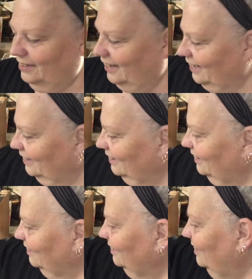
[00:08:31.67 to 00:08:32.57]
I got
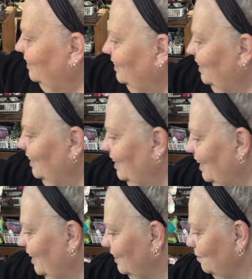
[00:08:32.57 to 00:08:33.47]
little
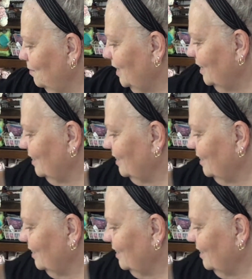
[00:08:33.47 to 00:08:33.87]
Halloween